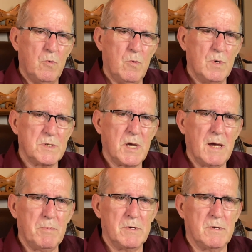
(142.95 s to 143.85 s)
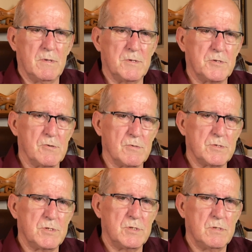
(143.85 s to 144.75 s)
what's happened to the
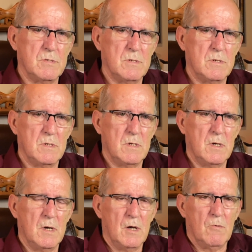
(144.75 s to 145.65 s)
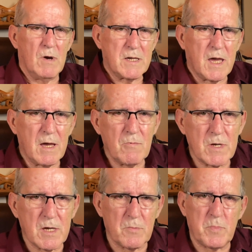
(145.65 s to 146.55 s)
church? Why can't
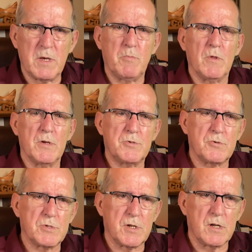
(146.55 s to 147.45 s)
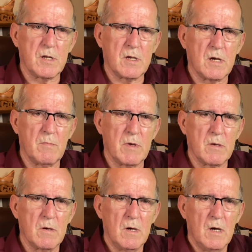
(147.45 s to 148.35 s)
we get people interested in
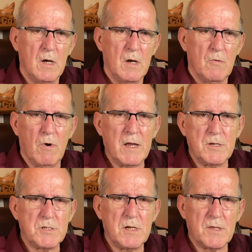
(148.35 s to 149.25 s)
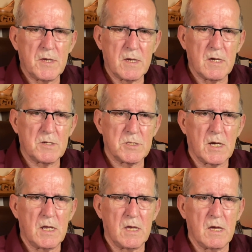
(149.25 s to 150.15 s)
coming? Why does nothing
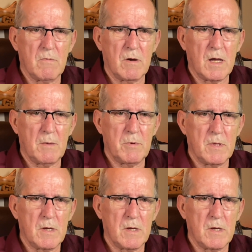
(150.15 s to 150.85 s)
exciting ever happen